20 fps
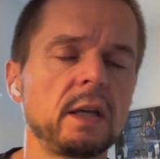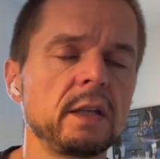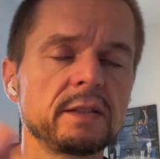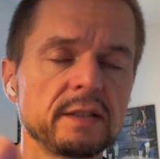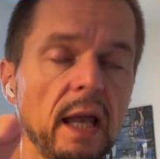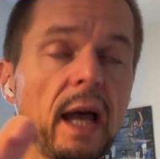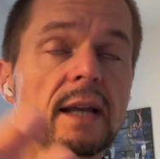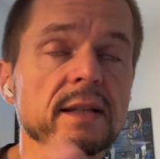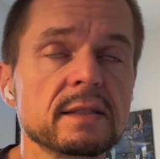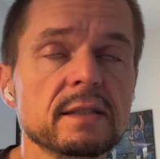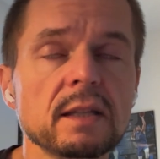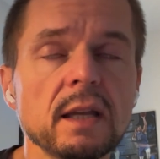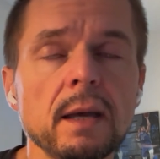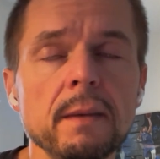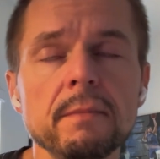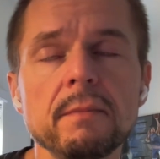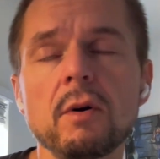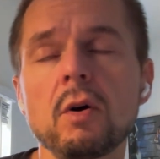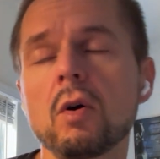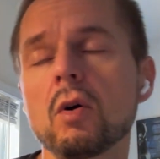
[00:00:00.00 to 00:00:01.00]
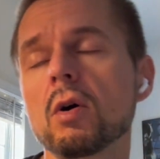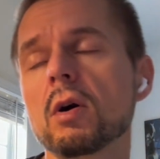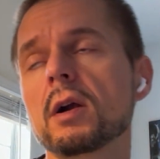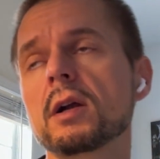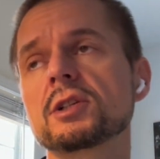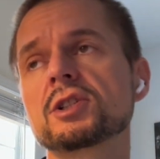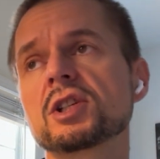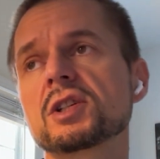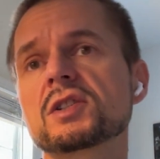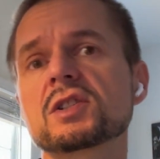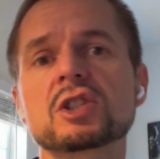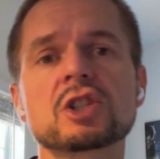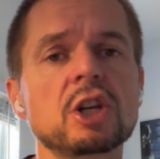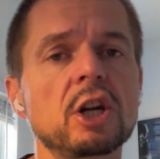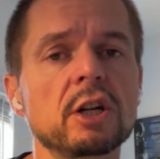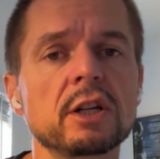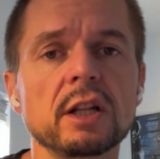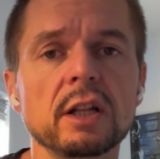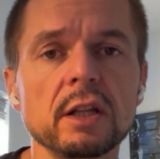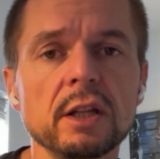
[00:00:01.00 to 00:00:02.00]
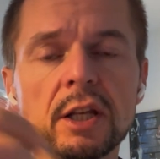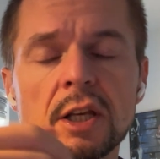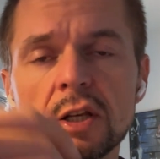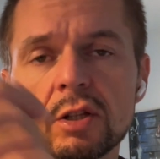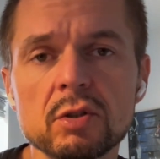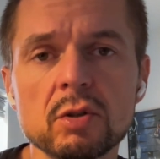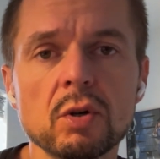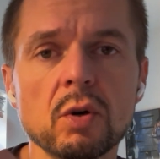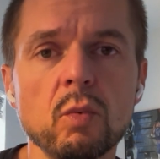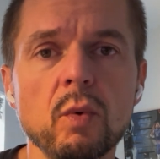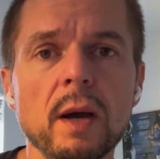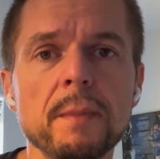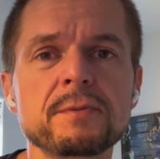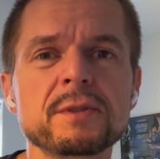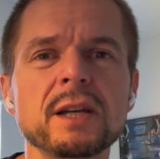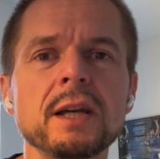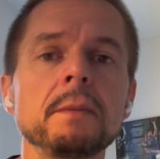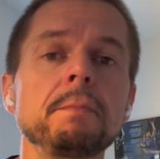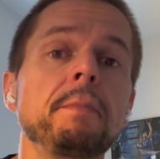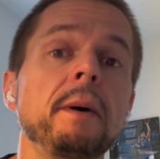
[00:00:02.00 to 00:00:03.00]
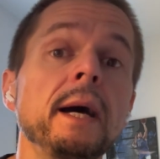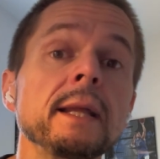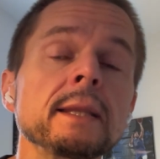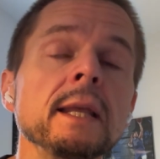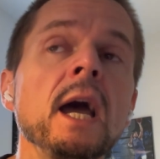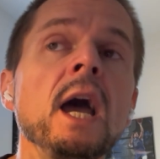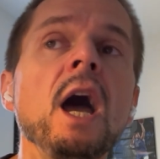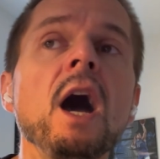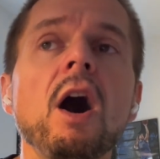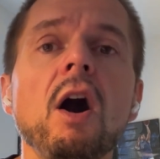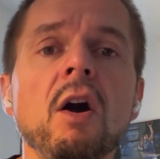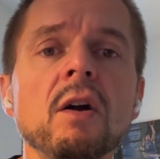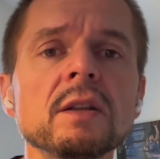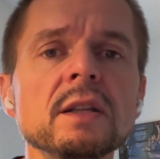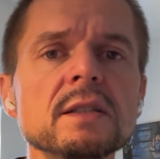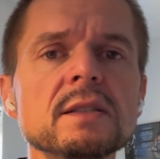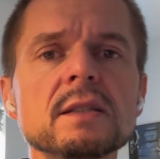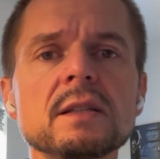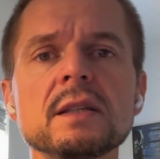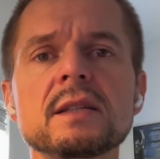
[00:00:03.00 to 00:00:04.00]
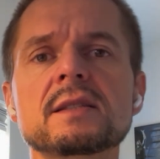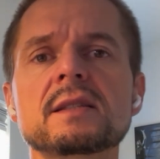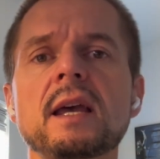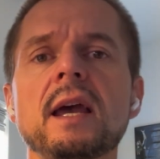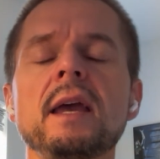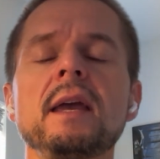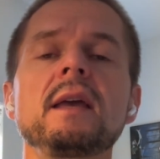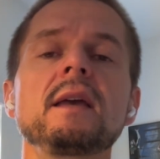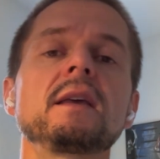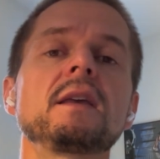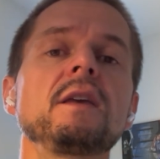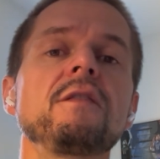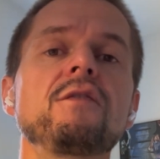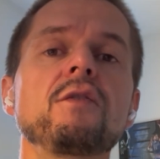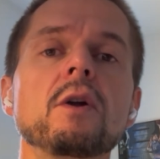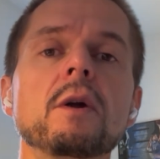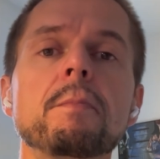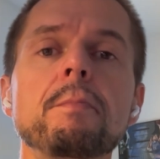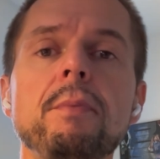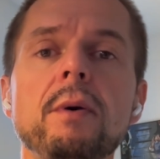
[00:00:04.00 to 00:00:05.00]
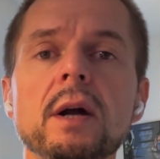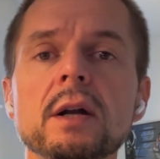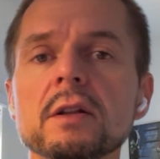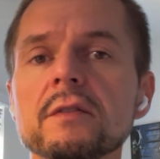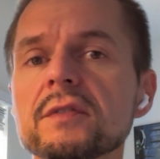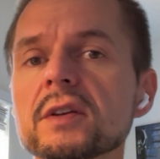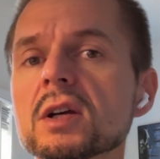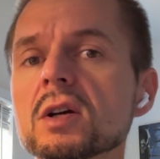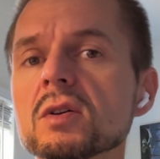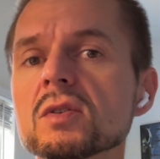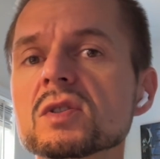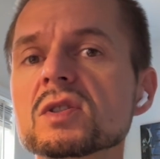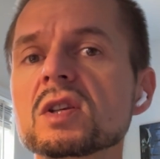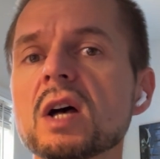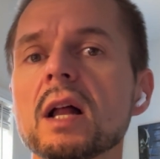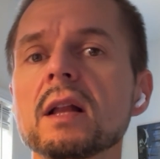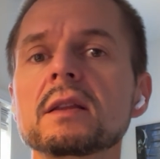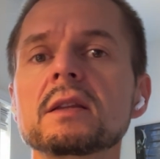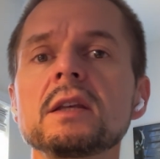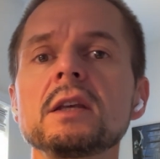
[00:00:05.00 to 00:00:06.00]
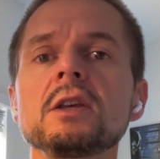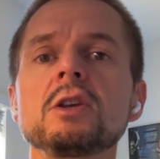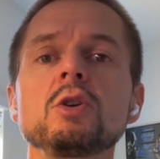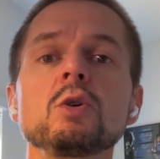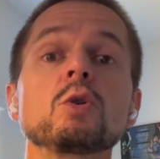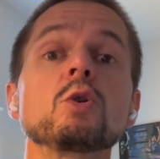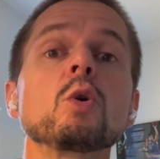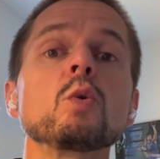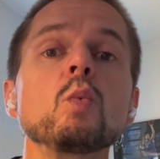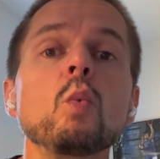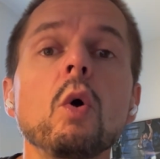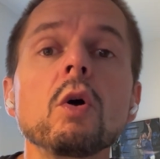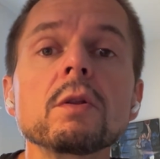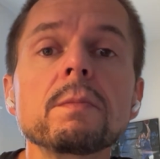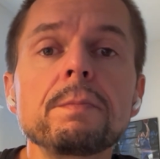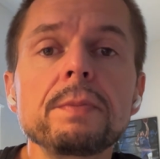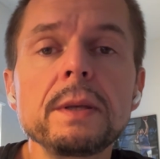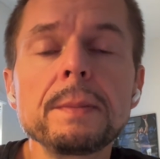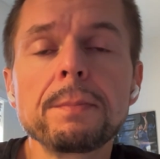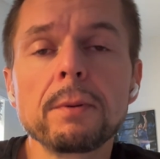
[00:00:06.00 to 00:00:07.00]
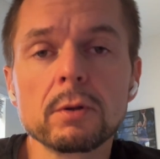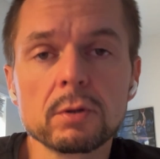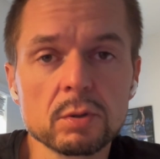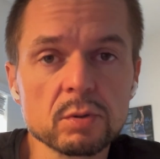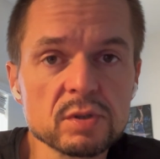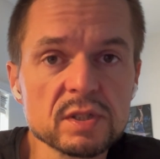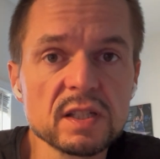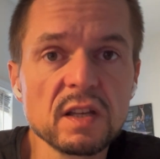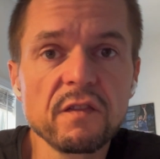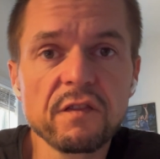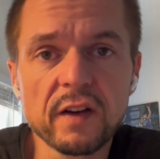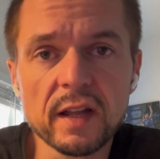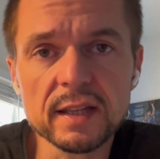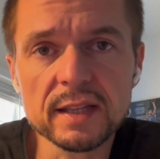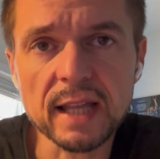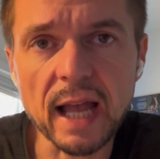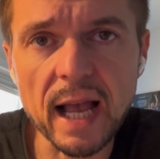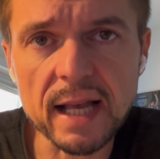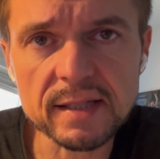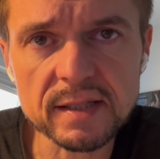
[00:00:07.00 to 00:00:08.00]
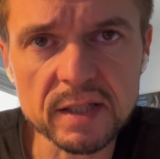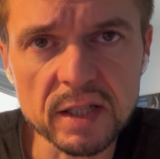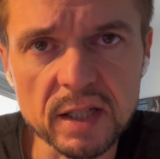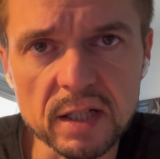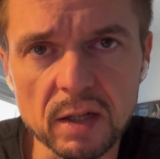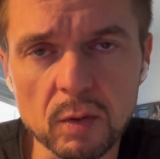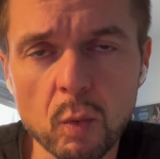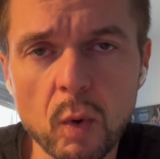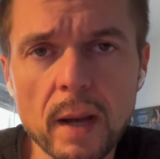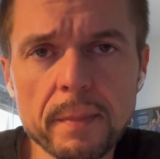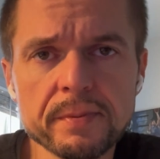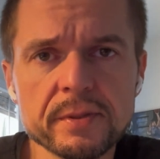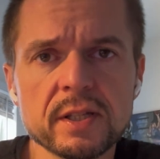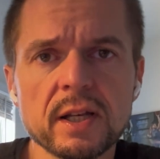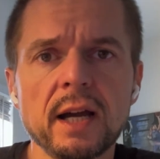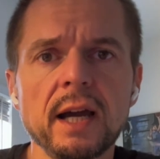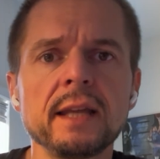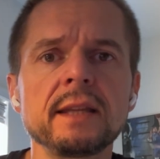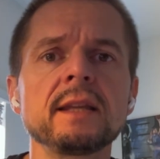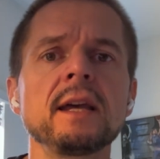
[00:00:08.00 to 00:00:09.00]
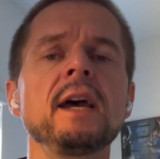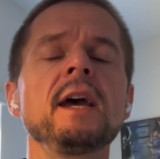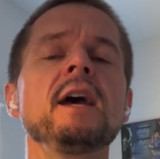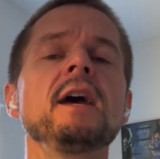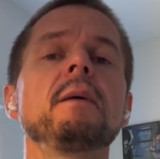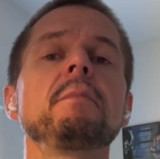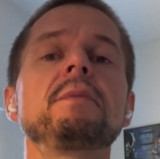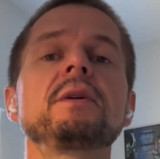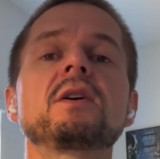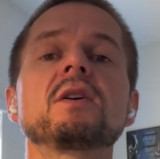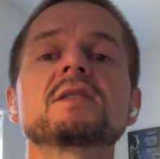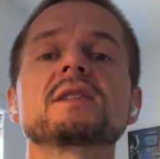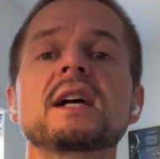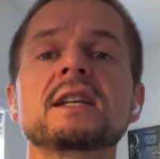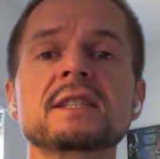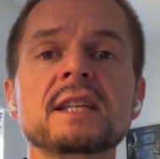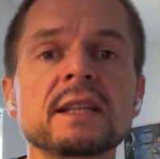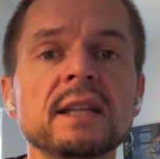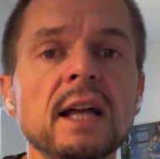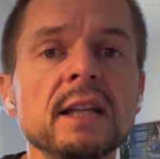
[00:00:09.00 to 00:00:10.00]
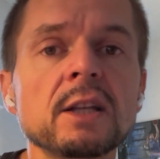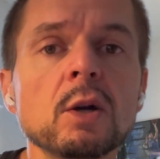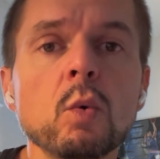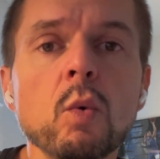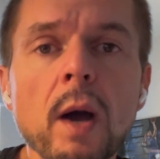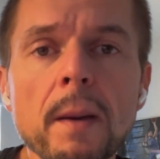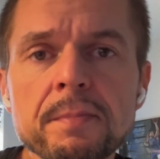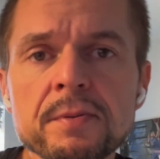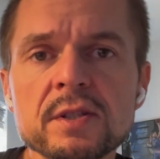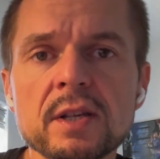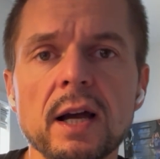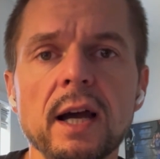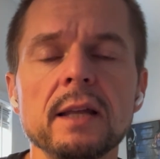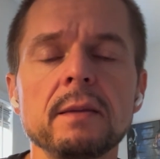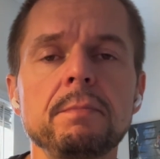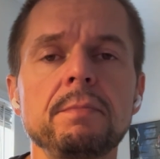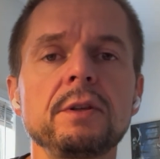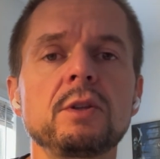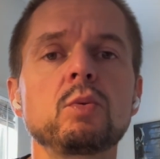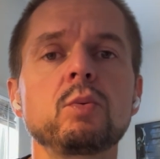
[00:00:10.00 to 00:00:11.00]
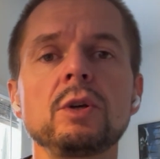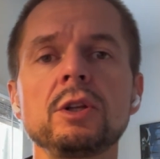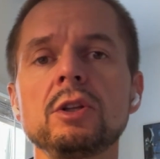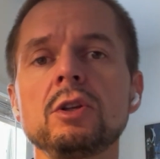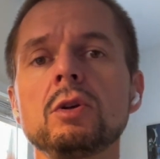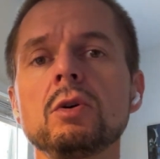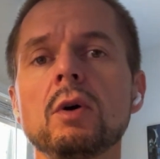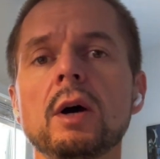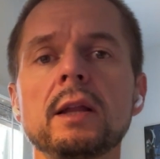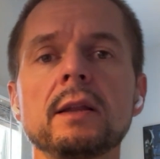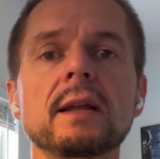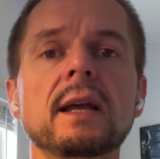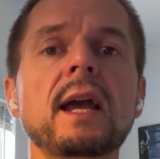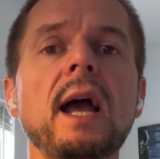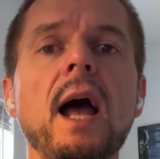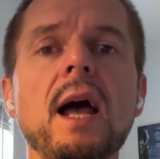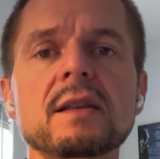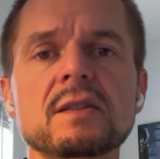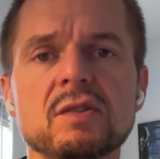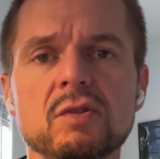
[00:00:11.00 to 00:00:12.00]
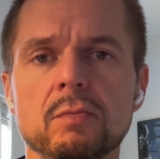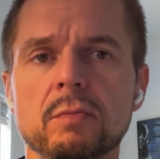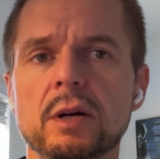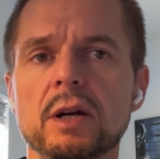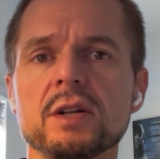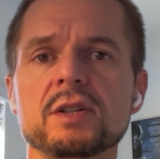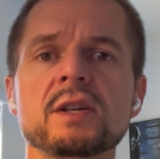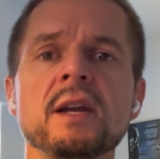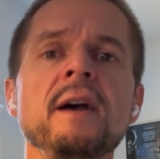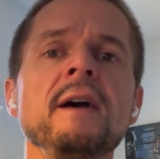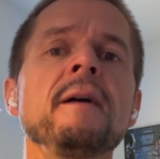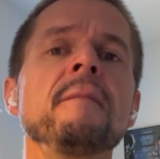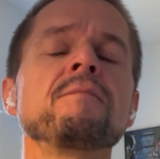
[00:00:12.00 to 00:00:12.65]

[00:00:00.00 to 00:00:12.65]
text them, or just share the link to your website. But honestly saying, if you're part of the consulting, you don't want people to see Fantastical website, because that's another website between you and the customers.